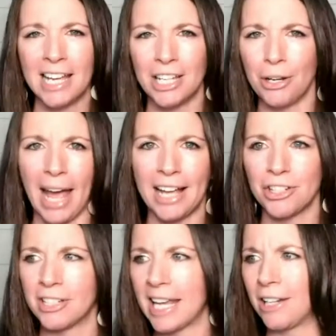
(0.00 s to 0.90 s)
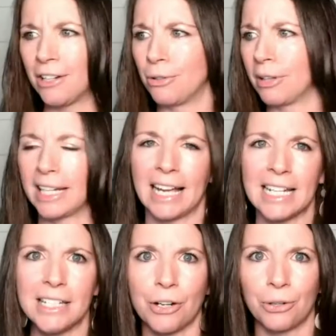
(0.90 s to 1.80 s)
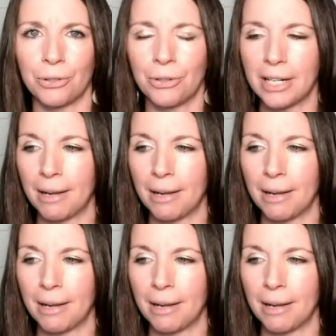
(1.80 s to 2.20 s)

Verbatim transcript: you know, agitated or like I need to hurry.